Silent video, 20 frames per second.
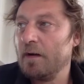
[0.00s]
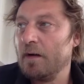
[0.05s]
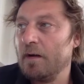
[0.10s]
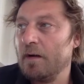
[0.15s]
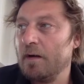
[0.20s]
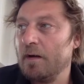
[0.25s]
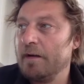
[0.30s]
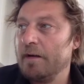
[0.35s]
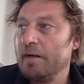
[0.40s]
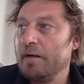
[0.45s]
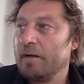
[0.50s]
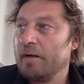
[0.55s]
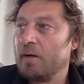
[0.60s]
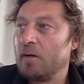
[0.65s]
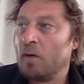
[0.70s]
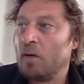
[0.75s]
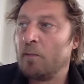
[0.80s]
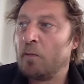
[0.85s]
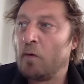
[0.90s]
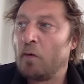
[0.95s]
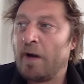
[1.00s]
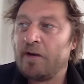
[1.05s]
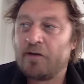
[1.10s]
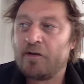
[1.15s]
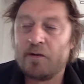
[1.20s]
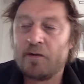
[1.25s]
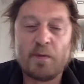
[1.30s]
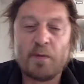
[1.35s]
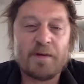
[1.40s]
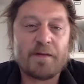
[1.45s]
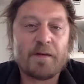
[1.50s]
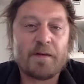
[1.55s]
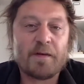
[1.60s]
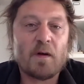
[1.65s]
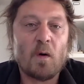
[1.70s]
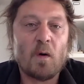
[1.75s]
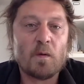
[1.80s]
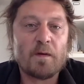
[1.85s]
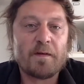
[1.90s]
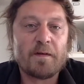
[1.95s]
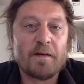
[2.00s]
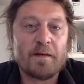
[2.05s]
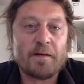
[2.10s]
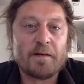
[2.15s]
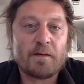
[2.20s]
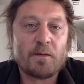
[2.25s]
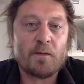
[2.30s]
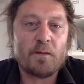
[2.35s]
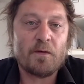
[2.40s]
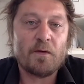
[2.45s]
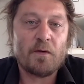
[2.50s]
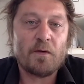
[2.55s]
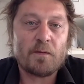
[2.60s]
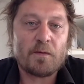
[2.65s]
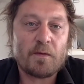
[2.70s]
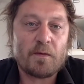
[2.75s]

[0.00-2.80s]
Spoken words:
in collaboration with All Things Studios.